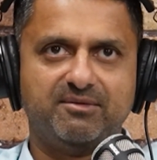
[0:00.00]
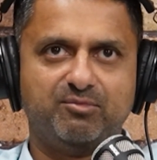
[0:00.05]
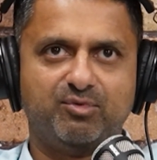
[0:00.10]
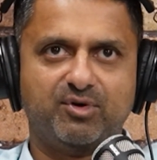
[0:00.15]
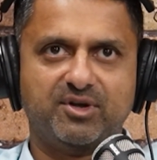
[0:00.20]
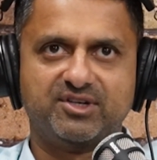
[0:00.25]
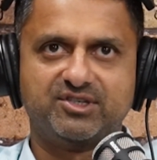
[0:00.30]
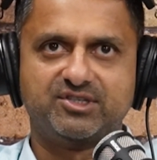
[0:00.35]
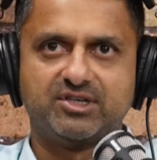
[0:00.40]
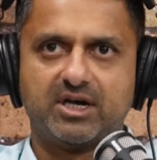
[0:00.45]

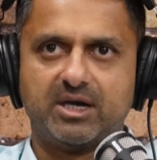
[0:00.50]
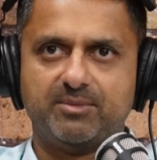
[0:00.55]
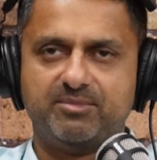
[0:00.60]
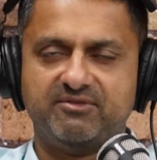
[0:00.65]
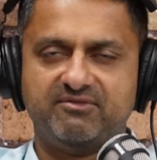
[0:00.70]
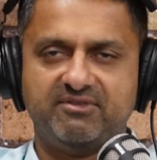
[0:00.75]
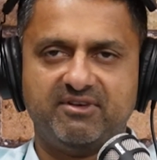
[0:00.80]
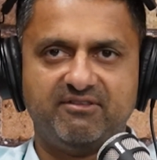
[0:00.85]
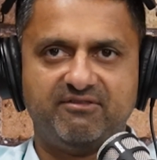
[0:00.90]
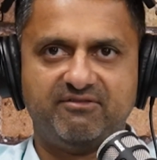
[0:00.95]
what type
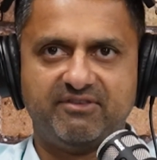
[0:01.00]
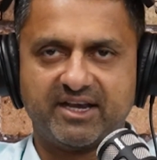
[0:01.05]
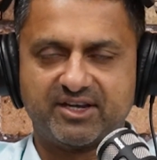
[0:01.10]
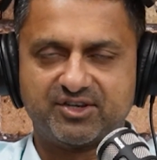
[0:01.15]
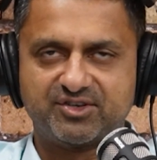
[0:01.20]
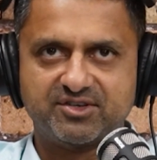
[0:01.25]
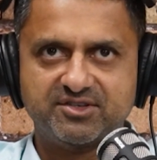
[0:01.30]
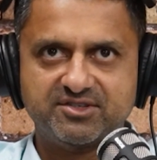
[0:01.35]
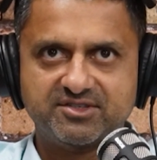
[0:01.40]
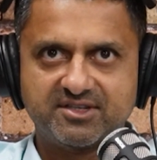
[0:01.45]
of
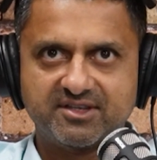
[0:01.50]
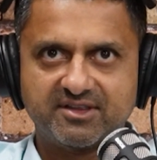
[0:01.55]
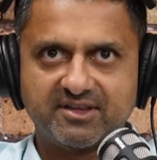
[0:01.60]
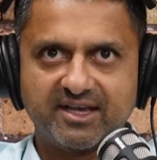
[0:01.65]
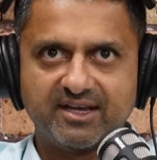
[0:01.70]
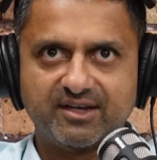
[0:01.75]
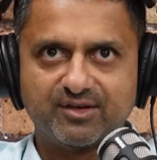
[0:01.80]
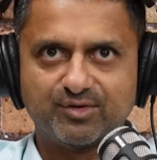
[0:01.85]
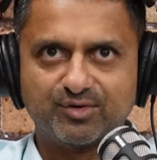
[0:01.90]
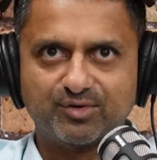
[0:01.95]
infections do
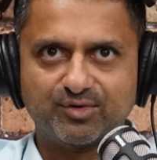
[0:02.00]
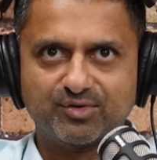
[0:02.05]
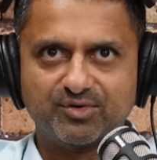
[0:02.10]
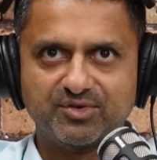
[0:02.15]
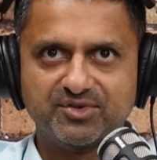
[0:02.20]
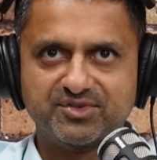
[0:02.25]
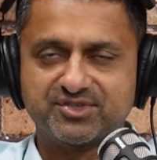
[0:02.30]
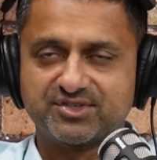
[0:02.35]
they cause?